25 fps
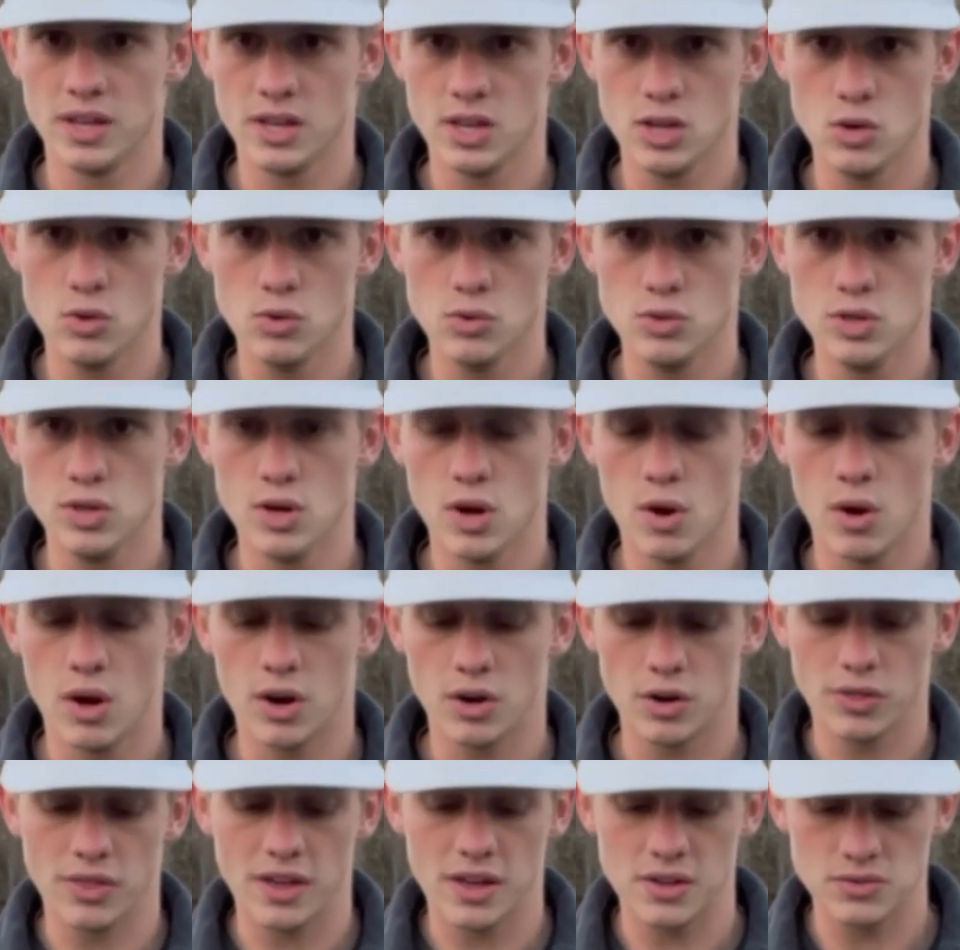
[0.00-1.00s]
huge, you know,
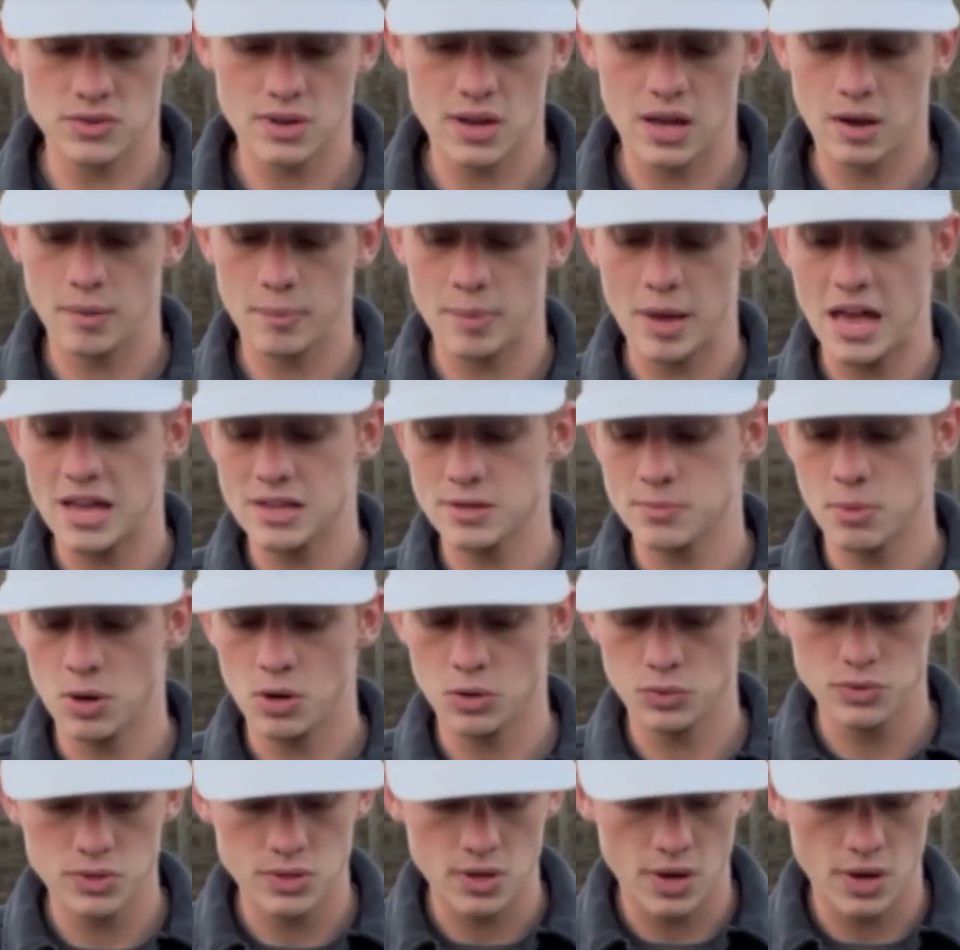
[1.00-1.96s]
$100,000 bass boat.